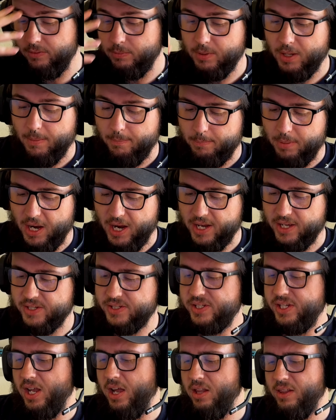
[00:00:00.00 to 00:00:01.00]
me a
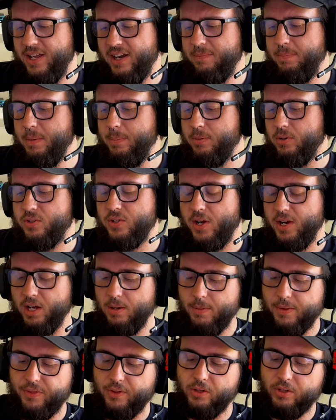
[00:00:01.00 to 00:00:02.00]
bias. A lot of people are talking
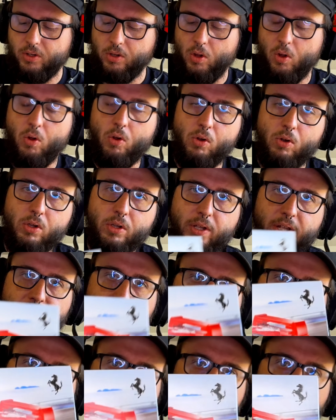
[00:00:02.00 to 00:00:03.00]
about the little hole
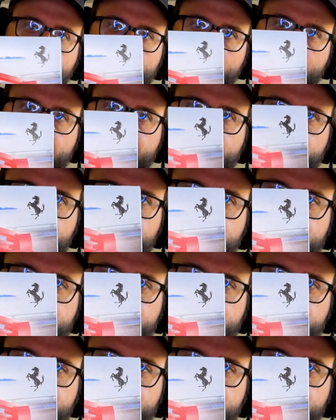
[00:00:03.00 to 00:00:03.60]
in the door and how you can